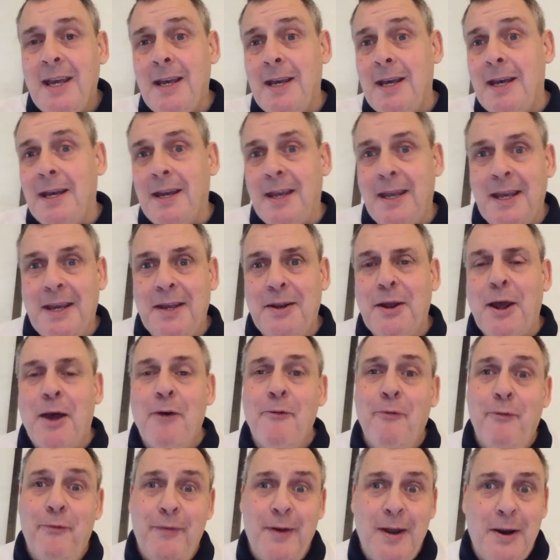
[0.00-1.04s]
Again, a
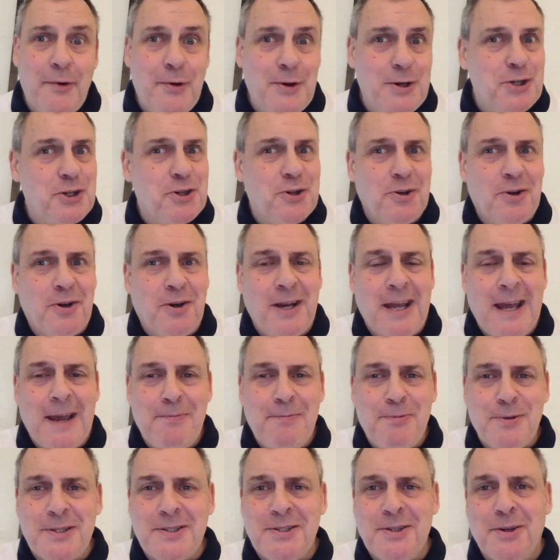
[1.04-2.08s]
very short
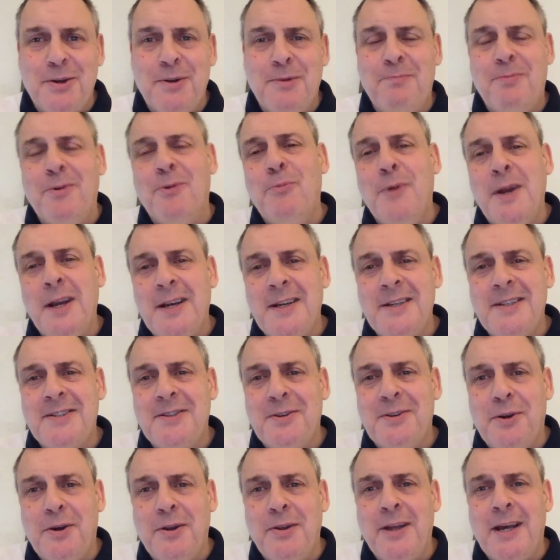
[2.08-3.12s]
episode, but when I
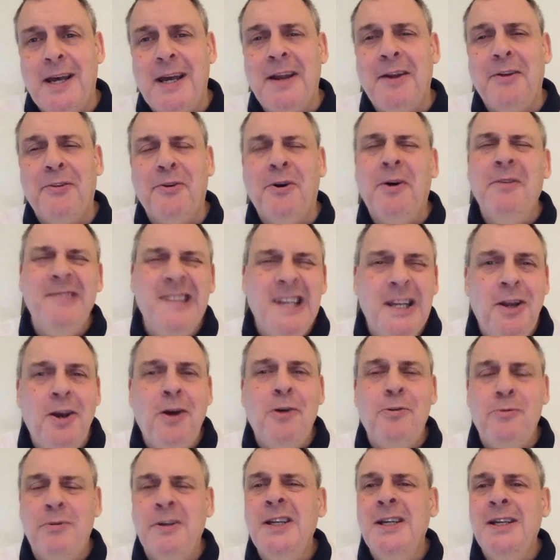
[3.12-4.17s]
saw that, I thought, you
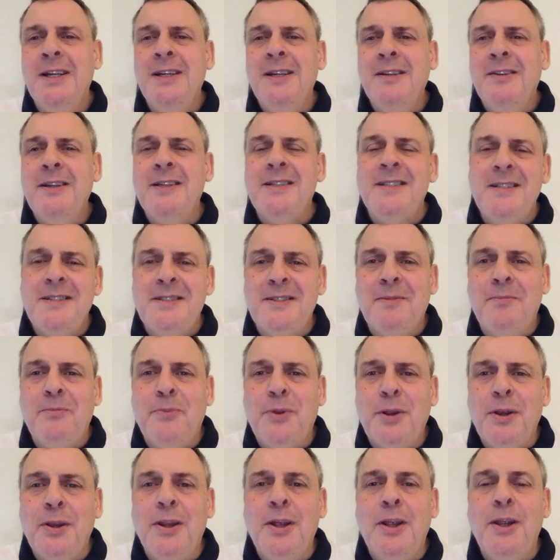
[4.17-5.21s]
know, this is
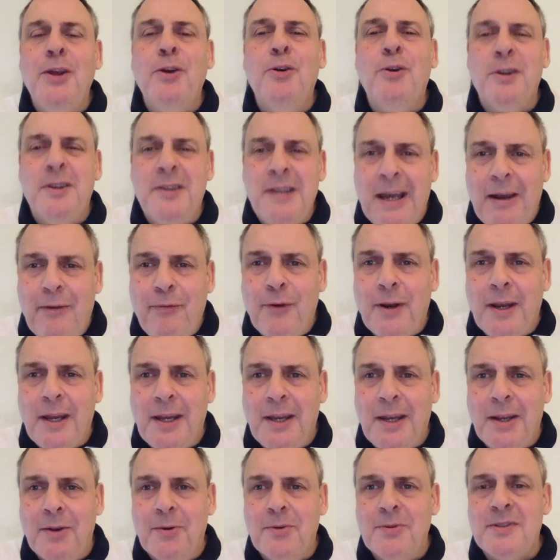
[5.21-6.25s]
something that you could definitely
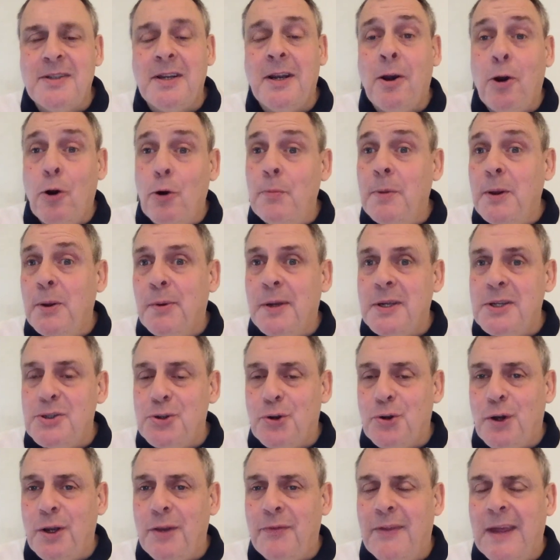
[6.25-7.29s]
use, and I hope you
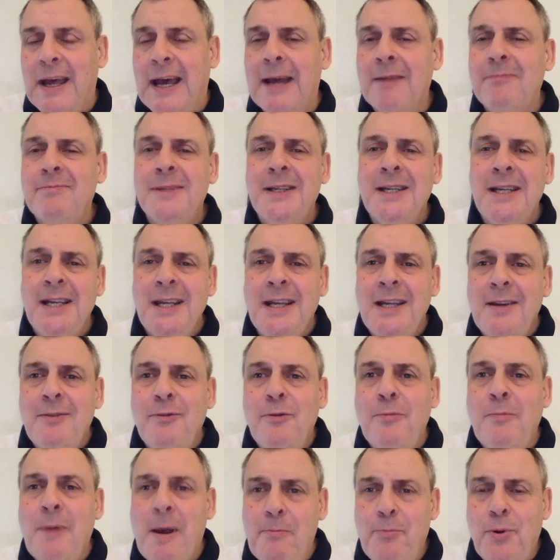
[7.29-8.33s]
enjoyed that.
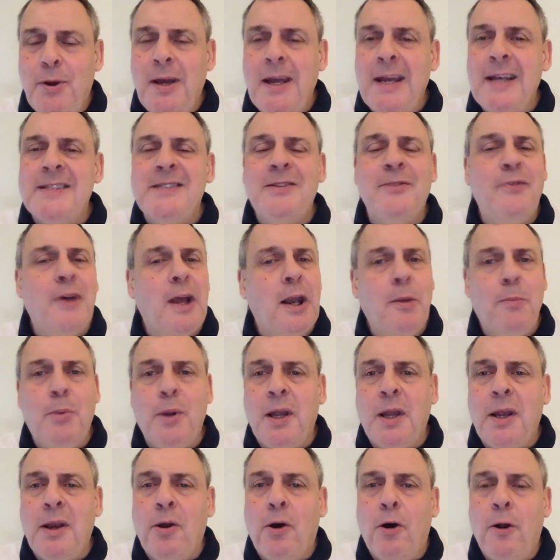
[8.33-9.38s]
Remember, it's available
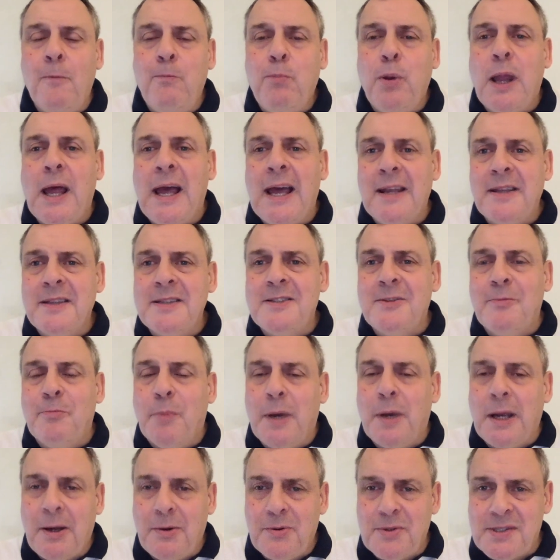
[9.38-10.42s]
in all plans of
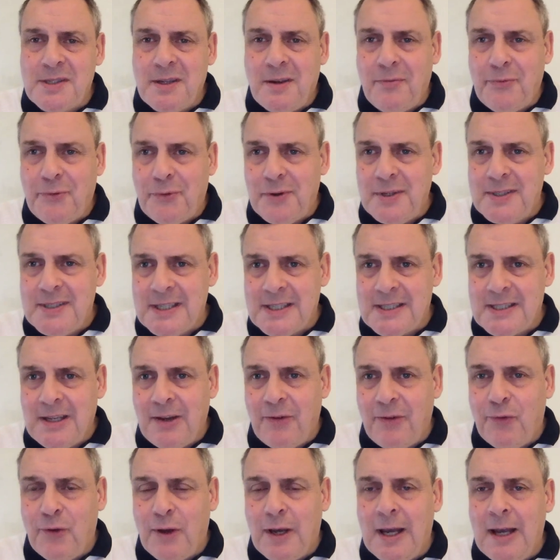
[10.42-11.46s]
Microsoft
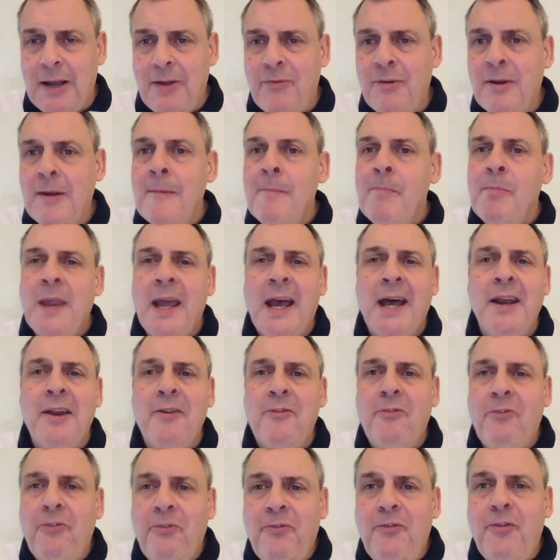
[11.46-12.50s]
365, and it
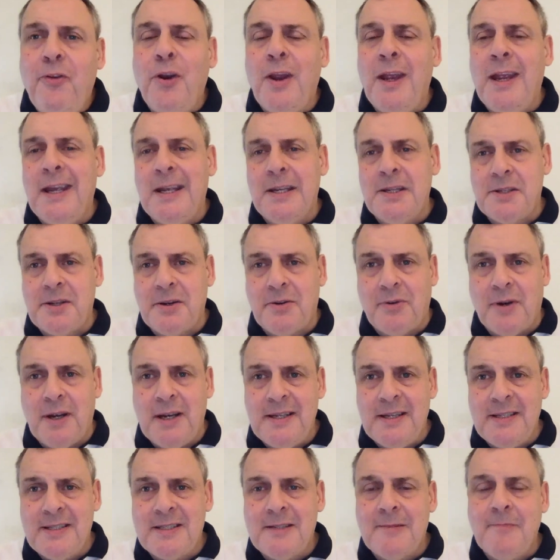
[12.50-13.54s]
fully
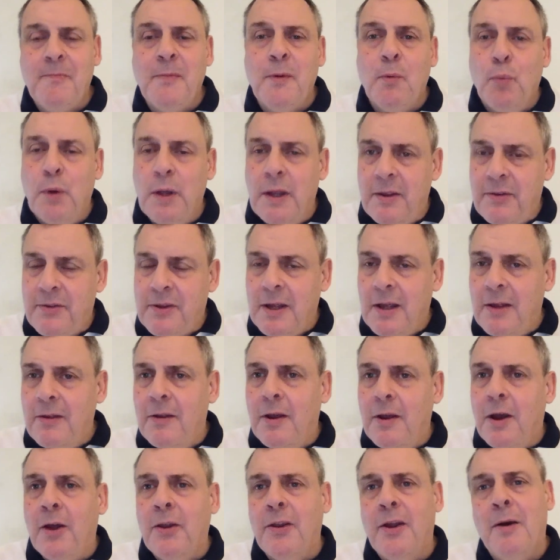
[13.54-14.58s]
integrates with
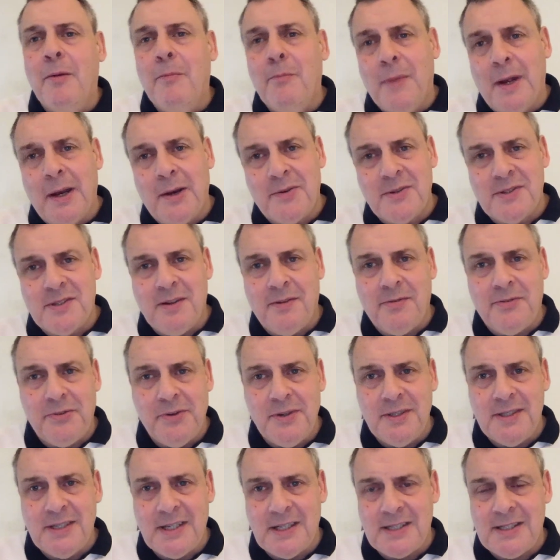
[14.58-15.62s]
other Microsoft
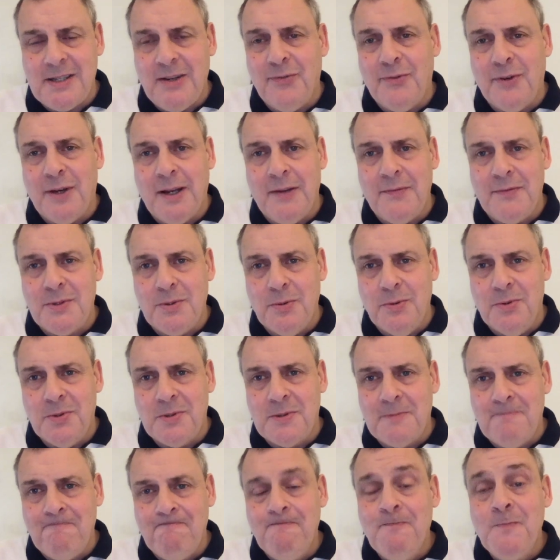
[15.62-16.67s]
365 tools.
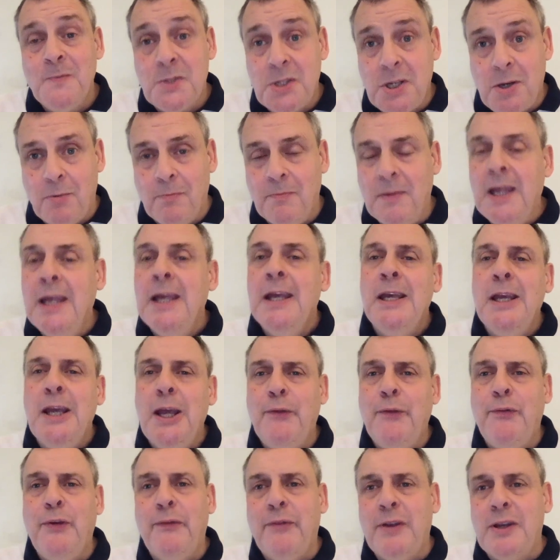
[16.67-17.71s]
So,
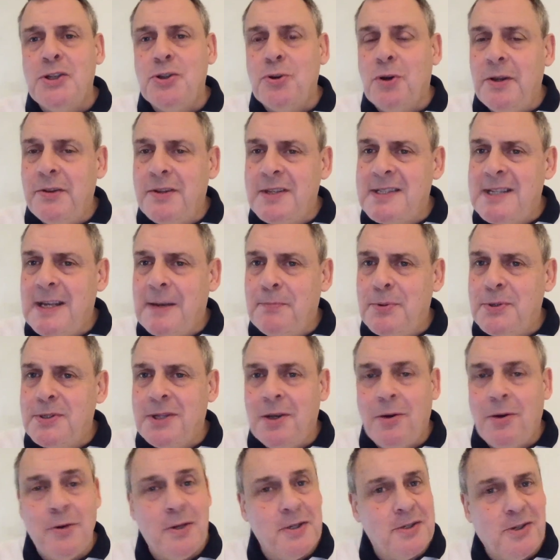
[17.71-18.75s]
if you've enjoyed this
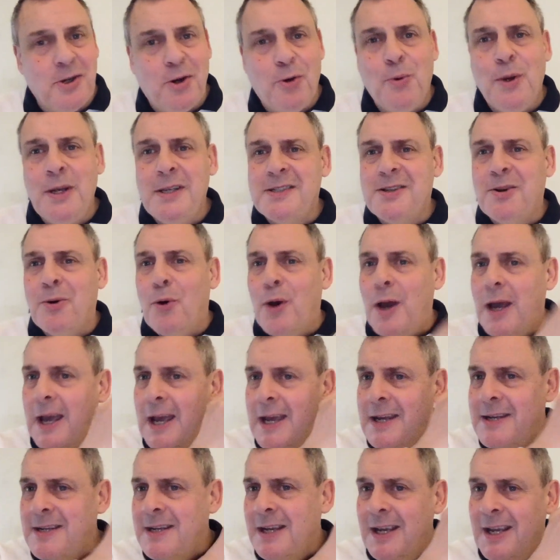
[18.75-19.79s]
episode, as always, go
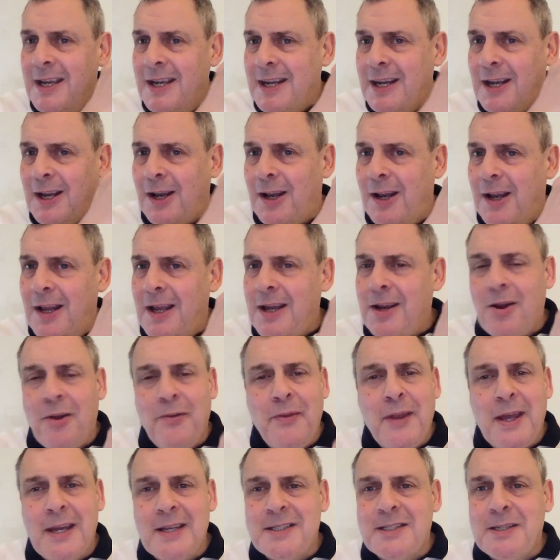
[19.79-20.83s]
ahead, click on
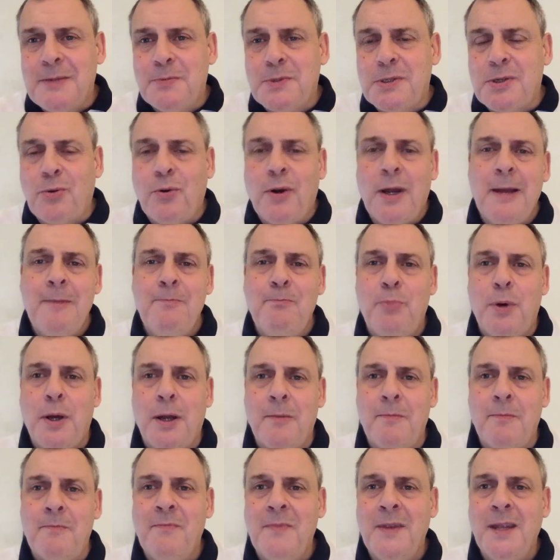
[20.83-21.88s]
that subscribe
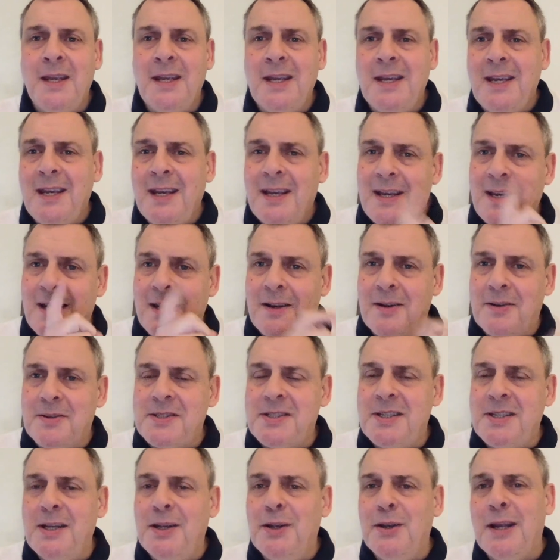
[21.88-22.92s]
button, and I'll
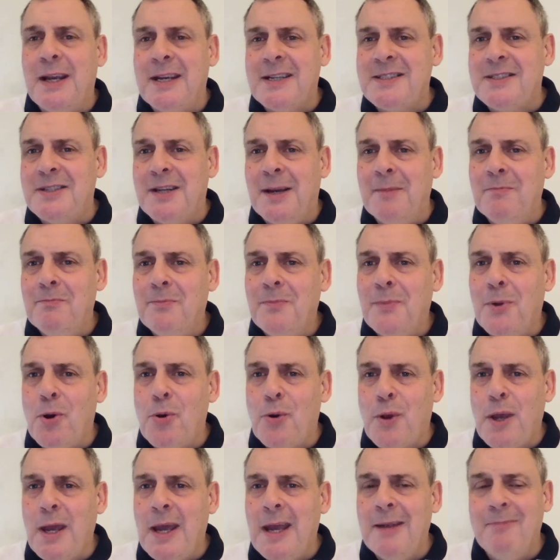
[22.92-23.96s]
see you next time.
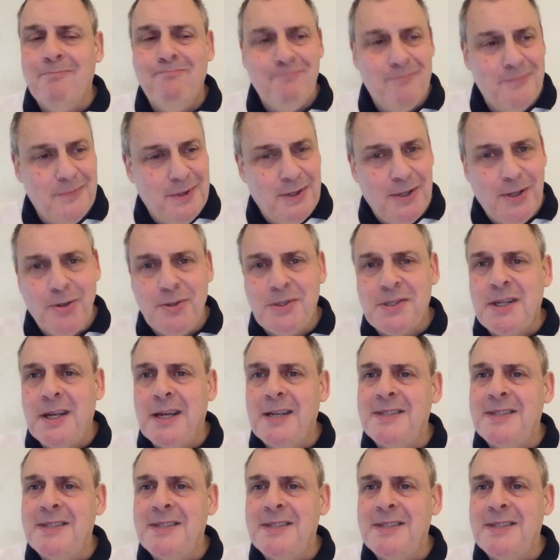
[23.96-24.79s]
Okay, you stay